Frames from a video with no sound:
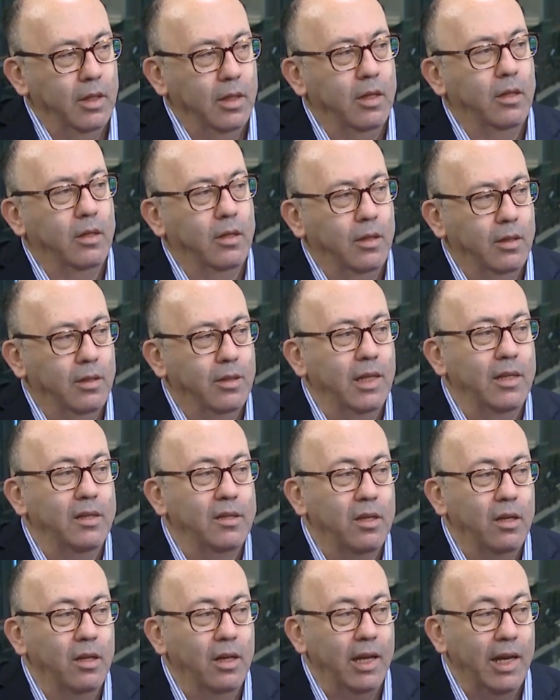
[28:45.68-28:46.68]
Yeah,
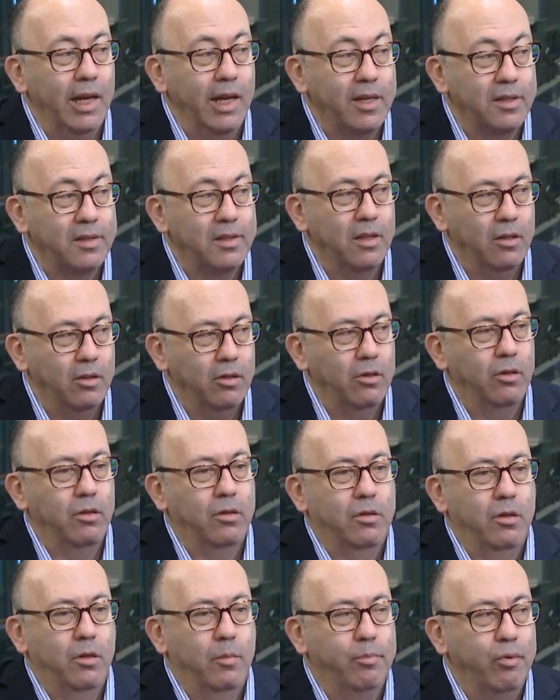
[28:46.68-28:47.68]
that's an excellent
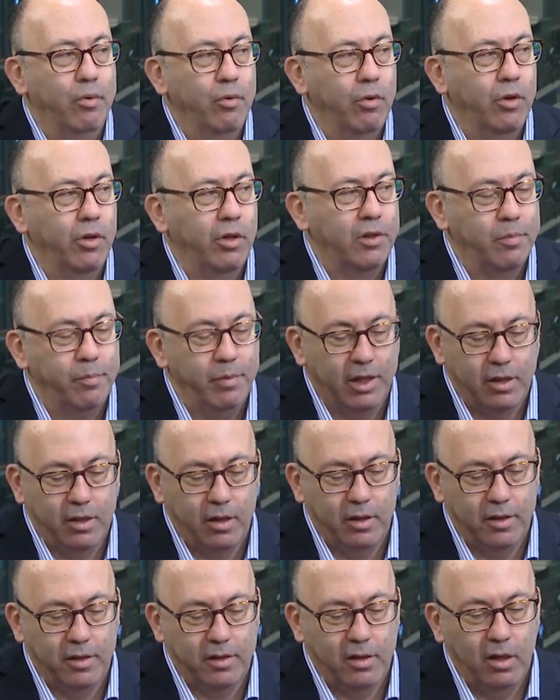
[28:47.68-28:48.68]
point,
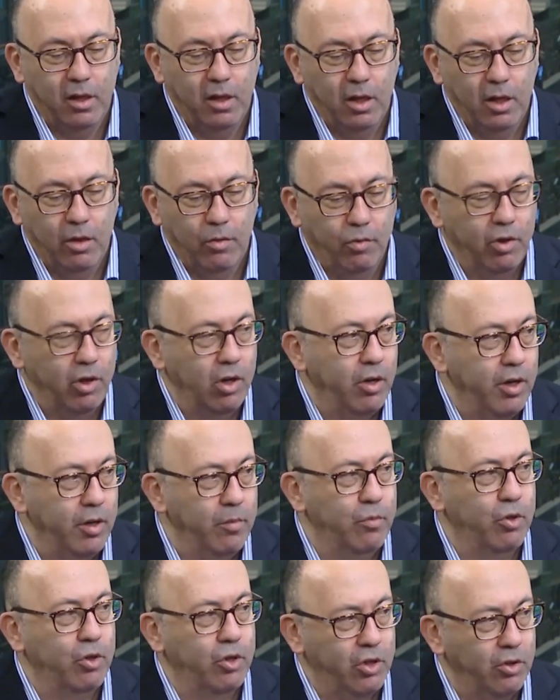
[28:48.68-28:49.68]
because we are
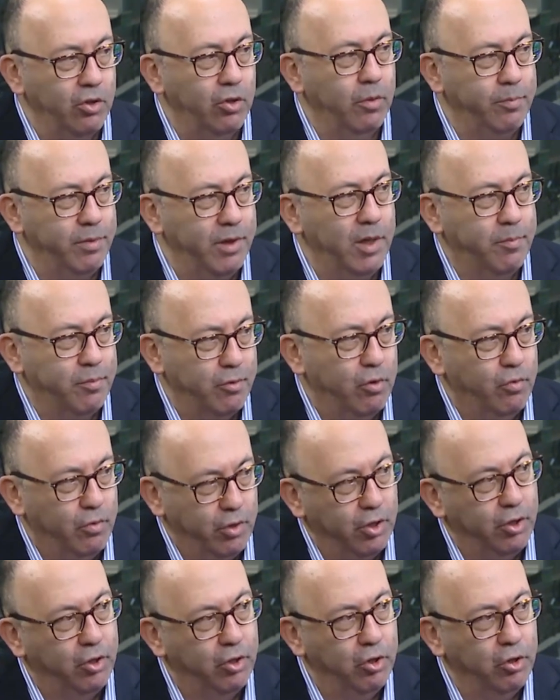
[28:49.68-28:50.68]
emotional people,
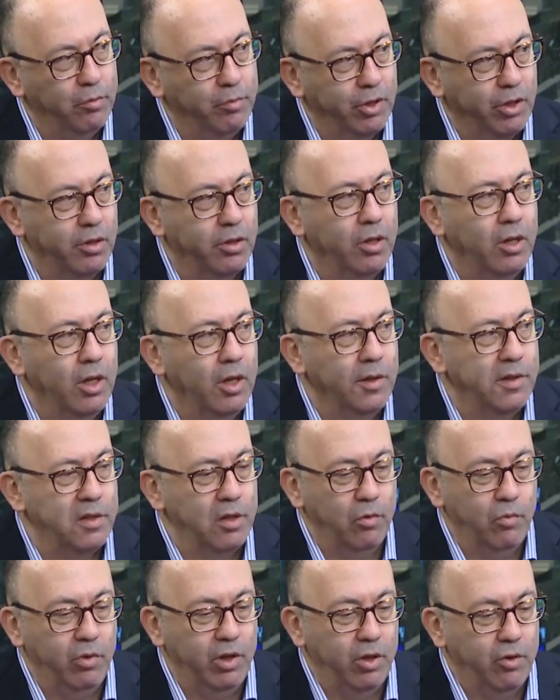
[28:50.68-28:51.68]
we're human,
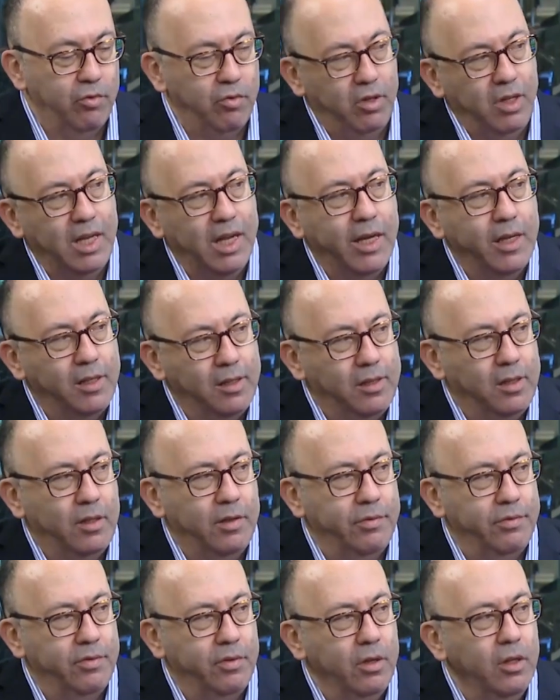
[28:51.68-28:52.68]
so we're reactive.
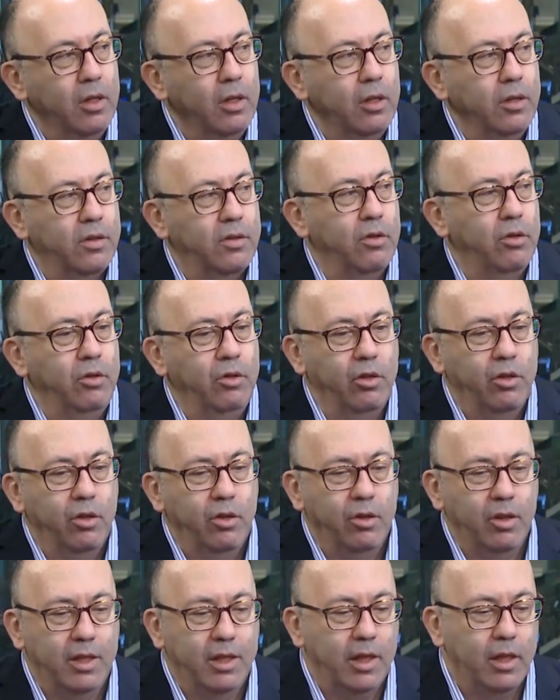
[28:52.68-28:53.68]
Mm-hmm. So you're going
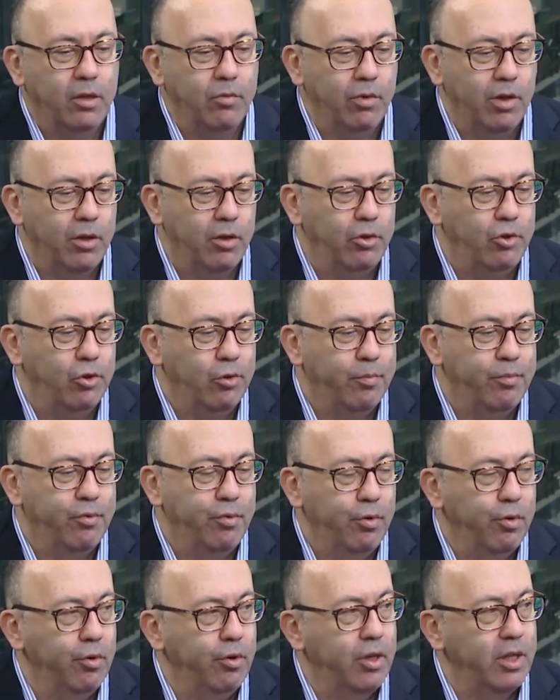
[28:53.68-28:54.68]
to get, whether you're
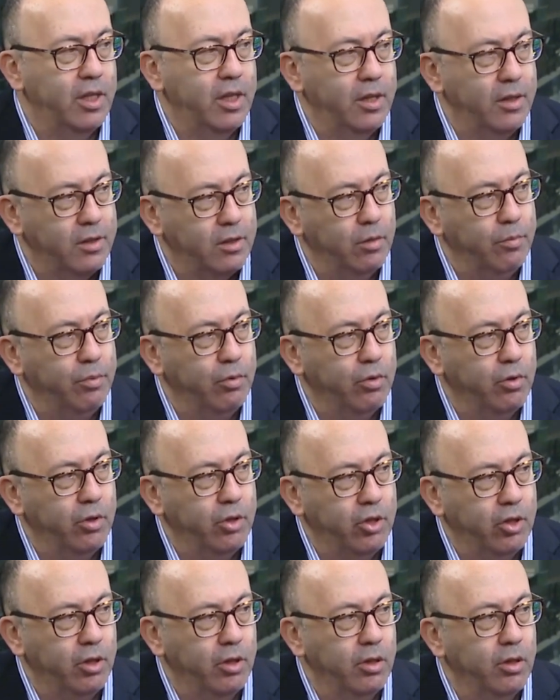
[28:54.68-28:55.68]
pro or against
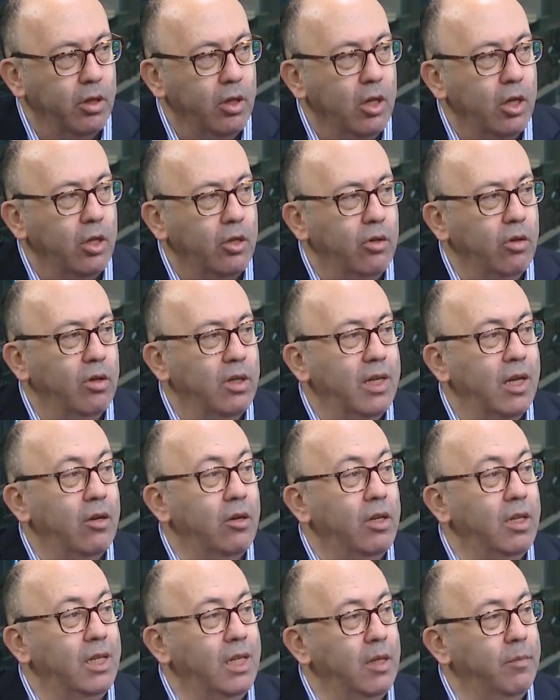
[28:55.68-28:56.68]
abortion, you'll get
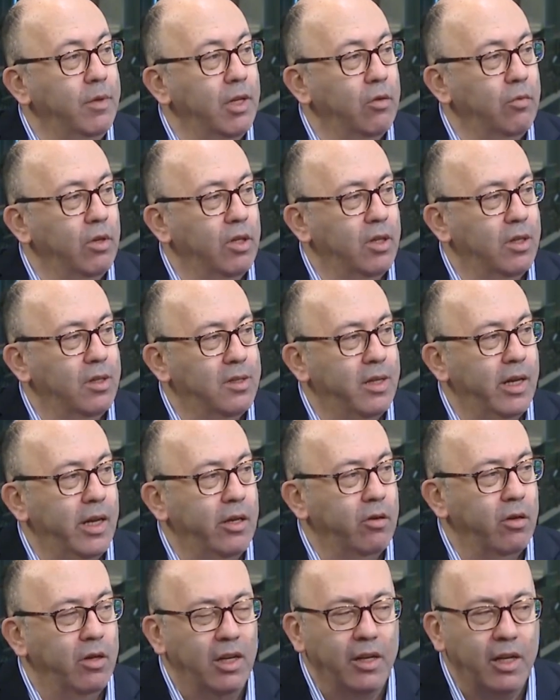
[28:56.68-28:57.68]
an email with a
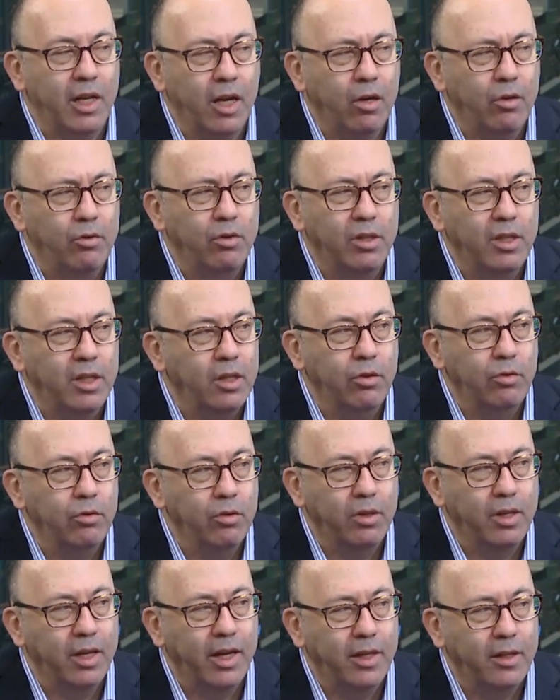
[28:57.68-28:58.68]
title. And how do they
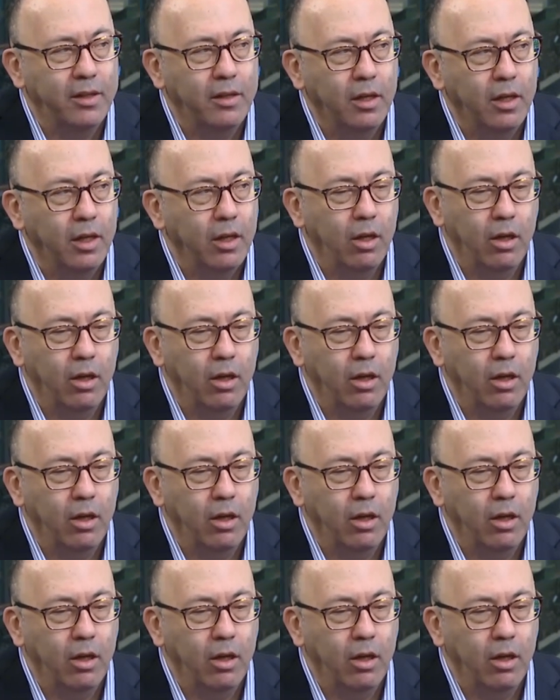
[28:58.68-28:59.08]
know that?